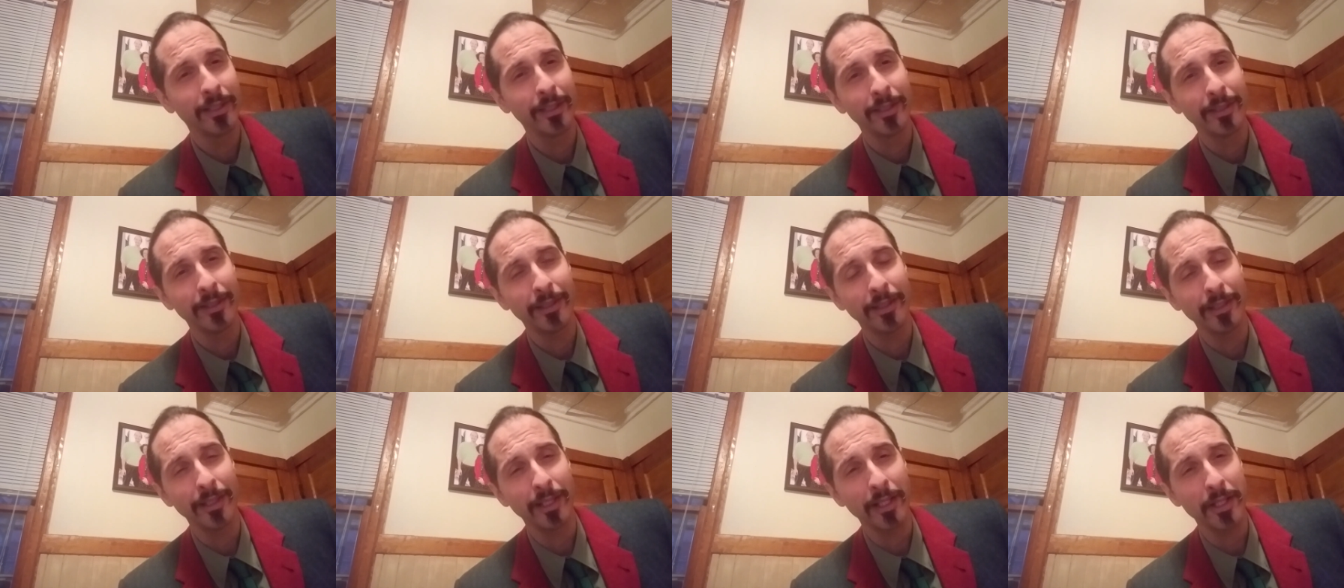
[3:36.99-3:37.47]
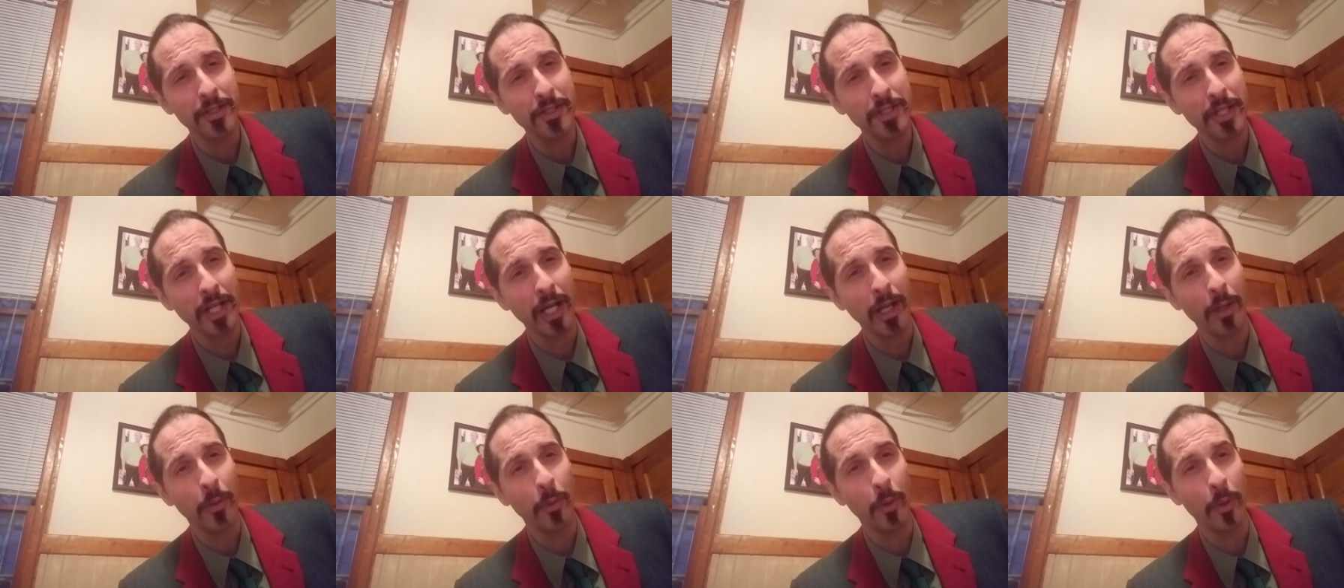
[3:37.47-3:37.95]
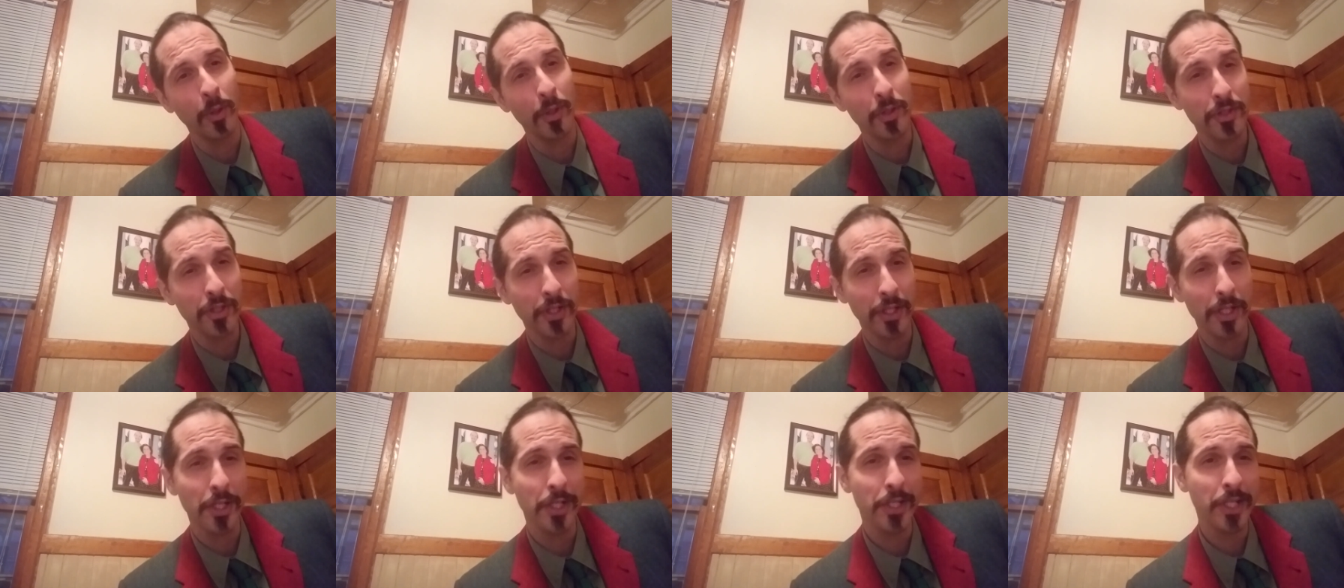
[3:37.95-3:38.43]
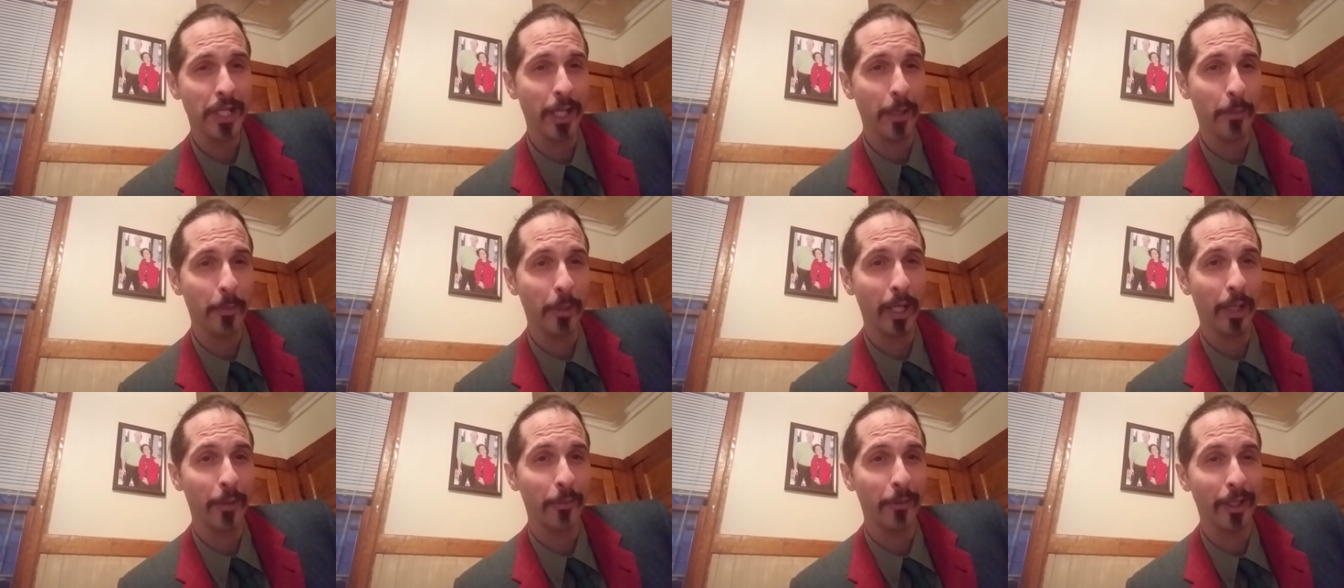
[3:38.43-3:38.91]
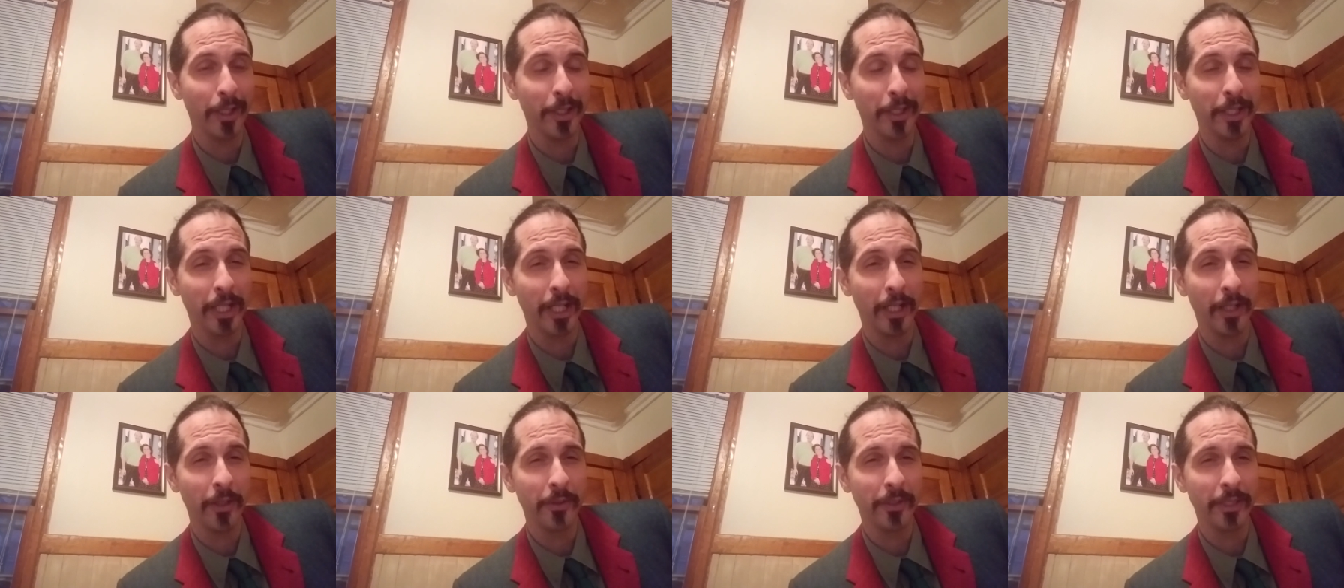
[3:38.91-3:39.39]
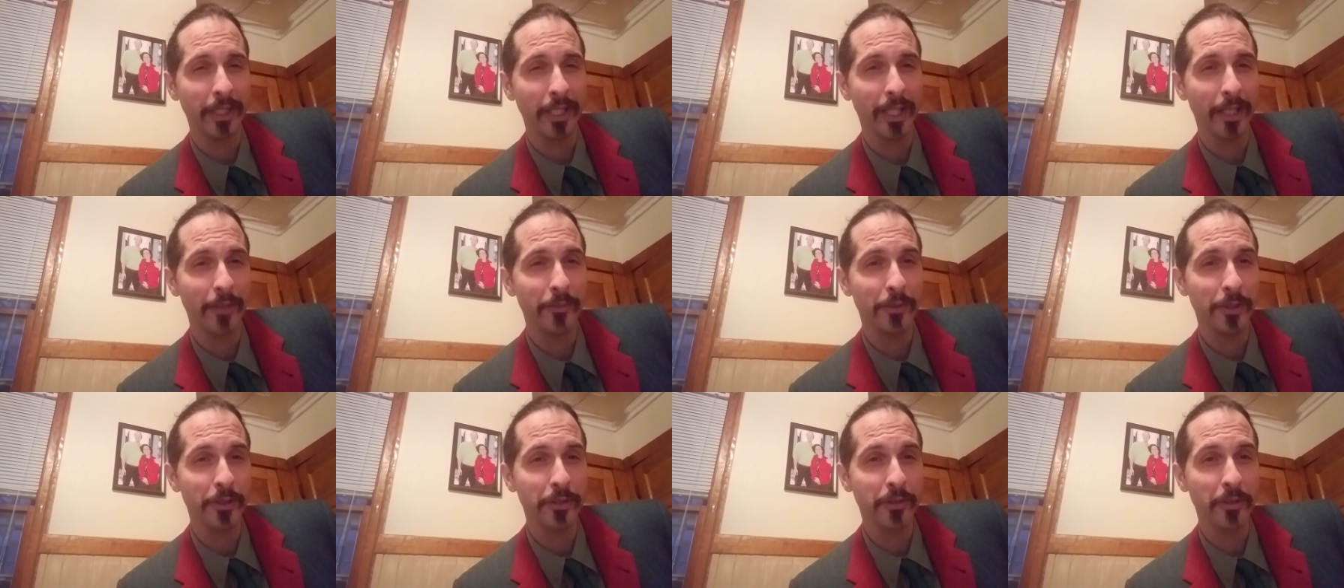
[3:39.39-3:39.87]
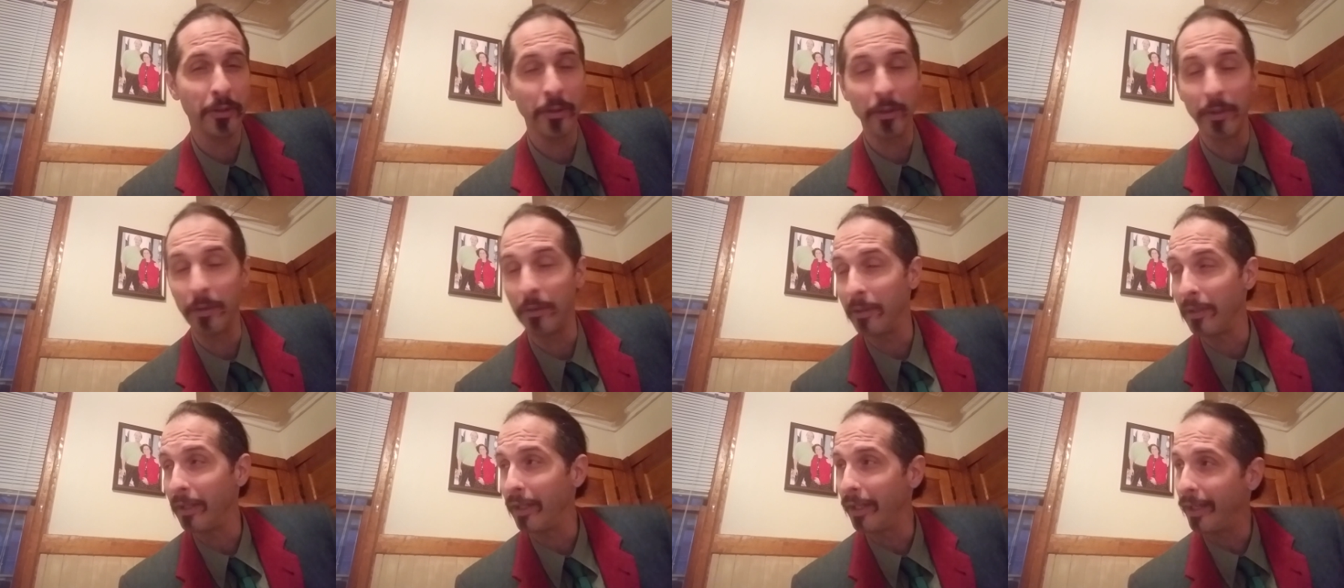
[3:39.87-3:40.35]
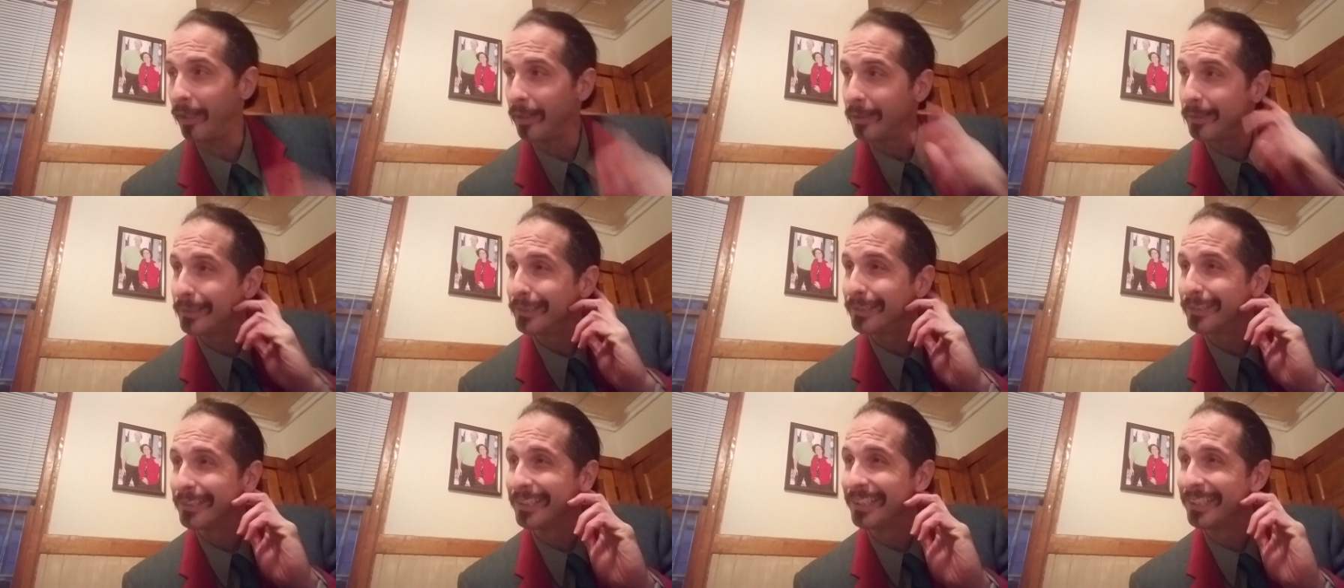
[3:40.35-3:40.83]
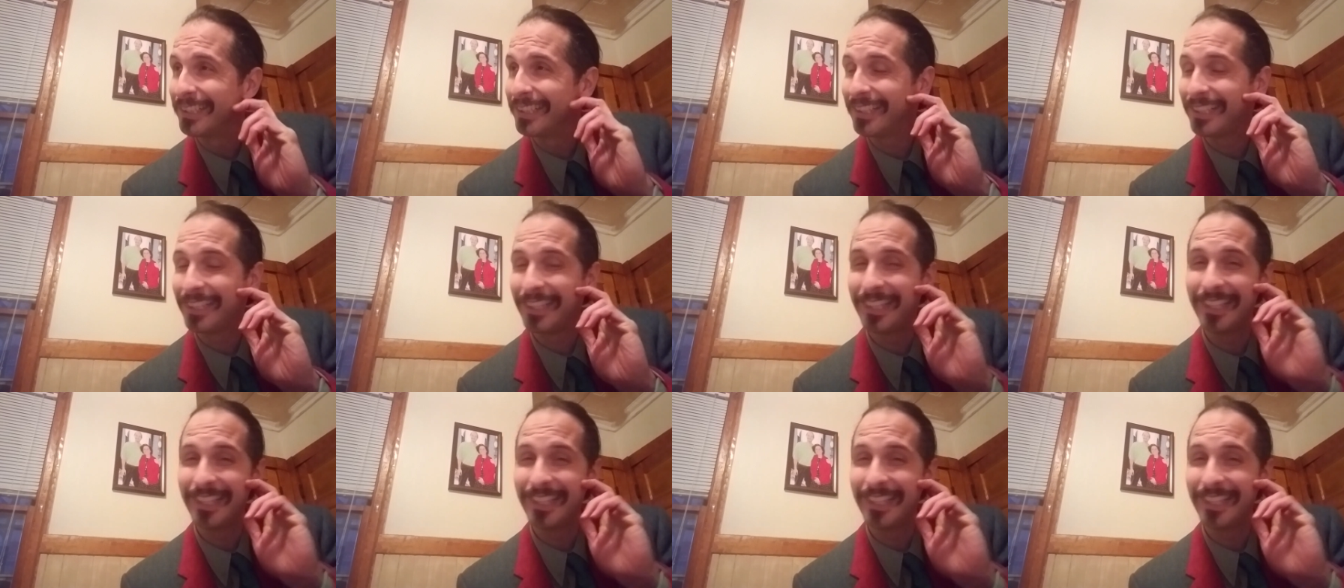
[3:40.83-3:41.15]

Not like Star Wars that just came out right now, and they have this girl uh,